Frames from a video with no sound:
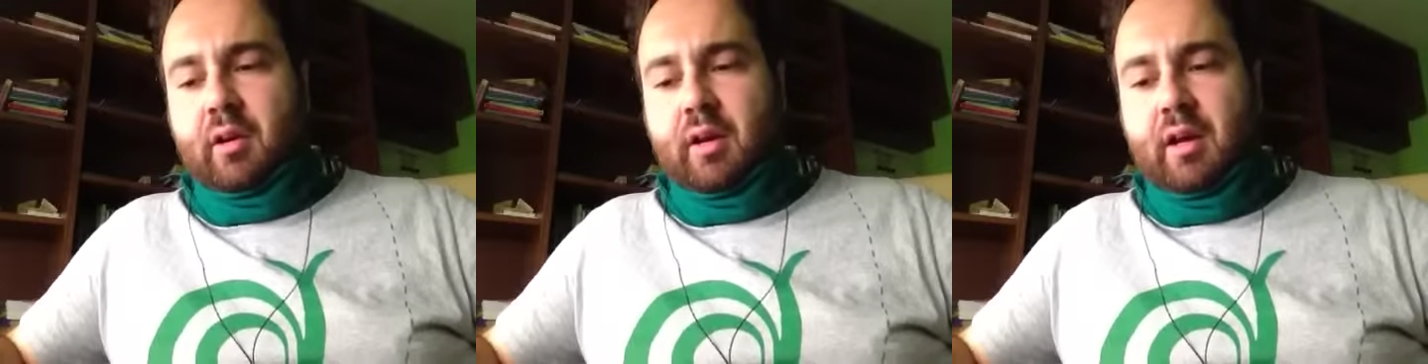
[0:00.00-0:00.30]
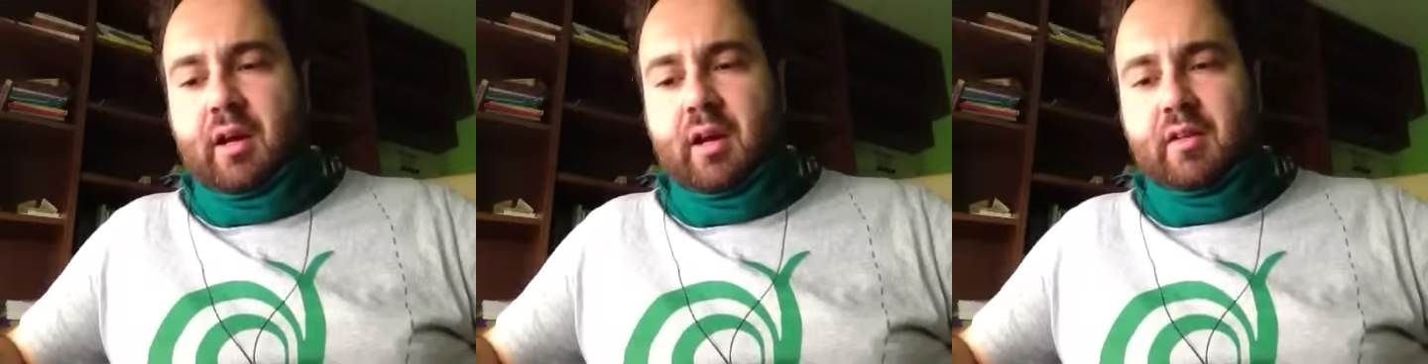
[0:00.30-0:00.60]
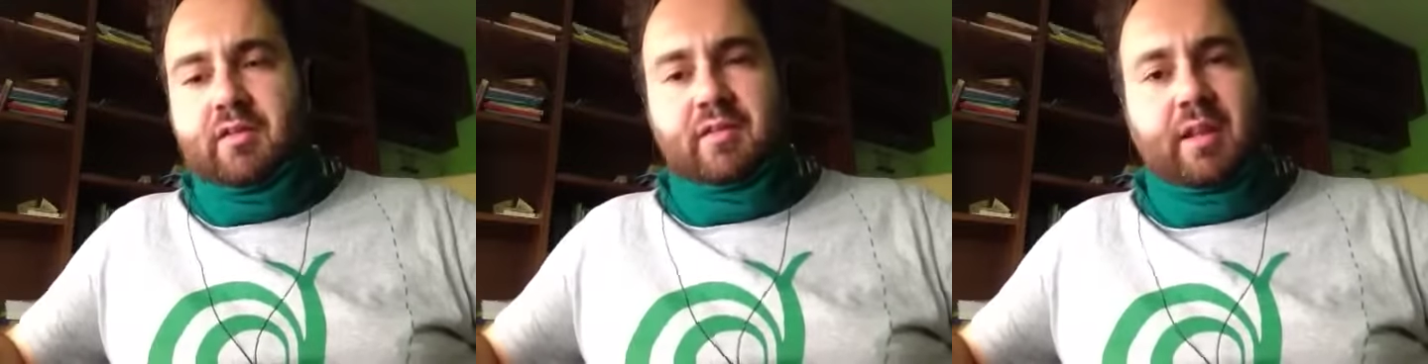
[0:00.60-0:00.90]
uh,
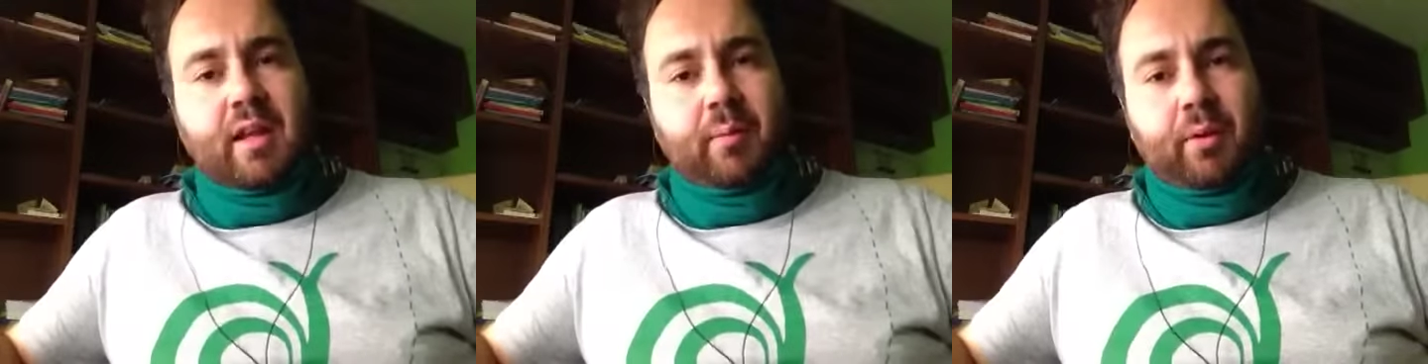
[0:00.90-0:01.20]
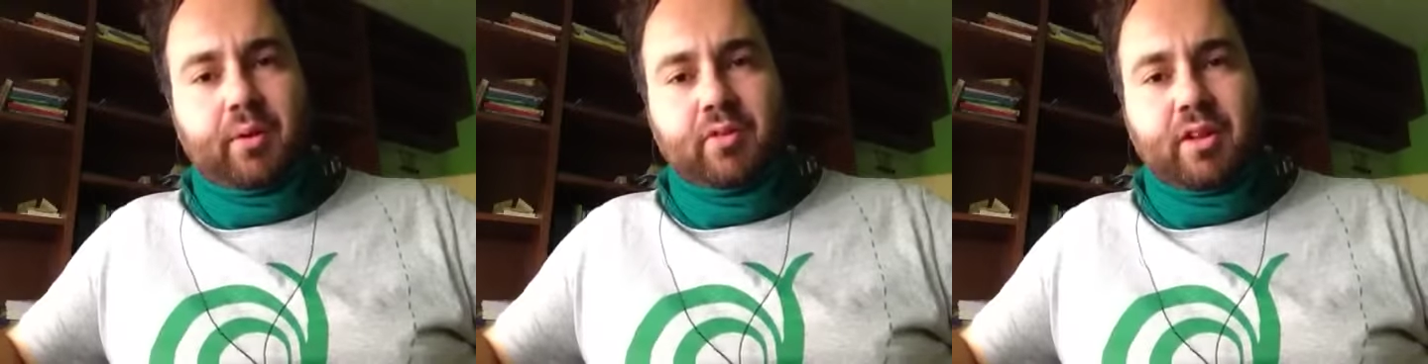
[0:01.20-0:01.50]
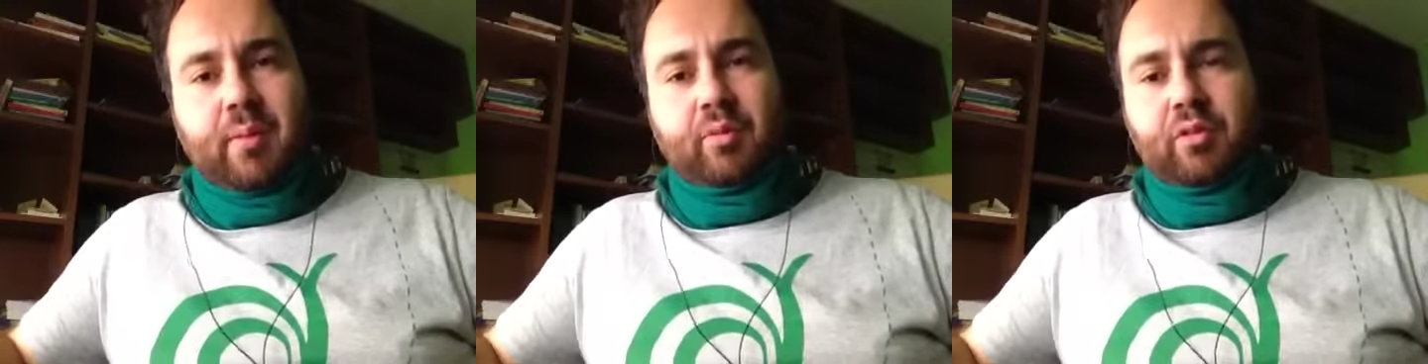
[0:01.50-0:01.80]
sustainable
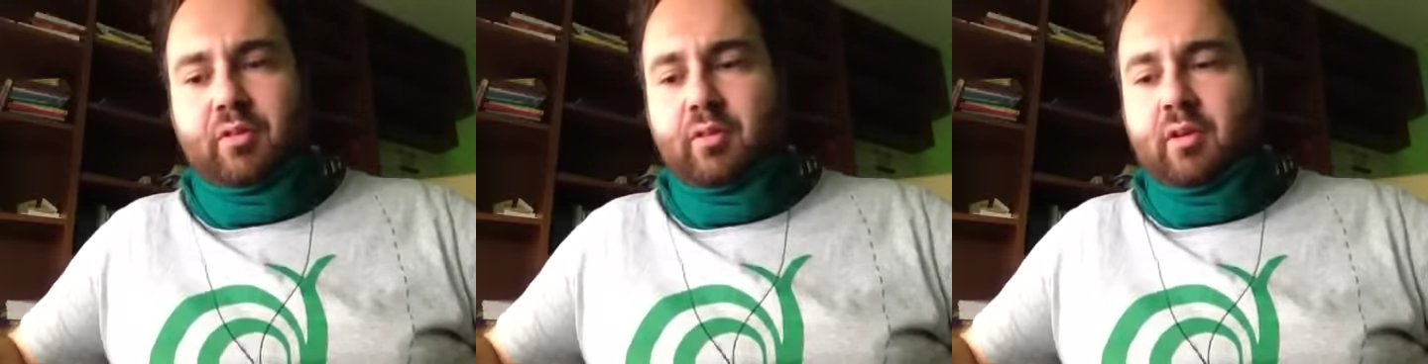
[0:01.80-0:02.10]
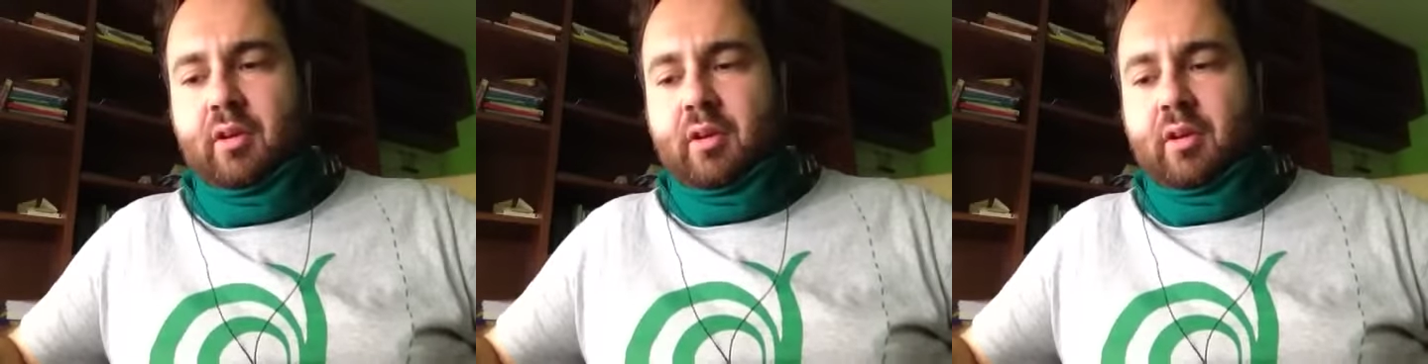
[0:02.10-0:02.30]
consumption,